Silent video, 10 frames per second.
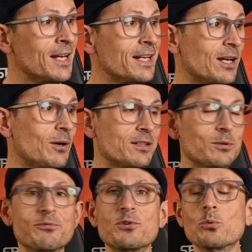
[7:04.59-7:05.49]
Now, I don't
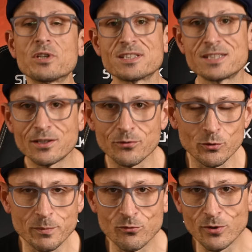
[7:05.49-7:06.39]
know if you want to sit through
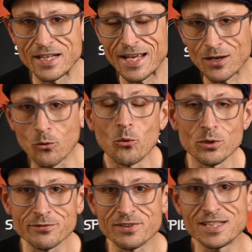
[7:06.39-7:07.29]
me reading out
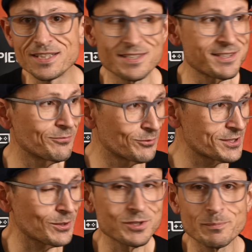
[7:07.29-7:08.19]
all of these
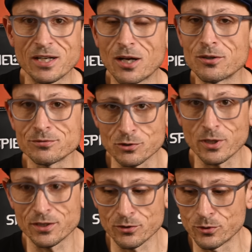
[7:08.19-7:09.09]
results, but I'll
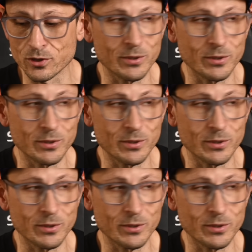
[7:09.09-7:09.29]
try to do it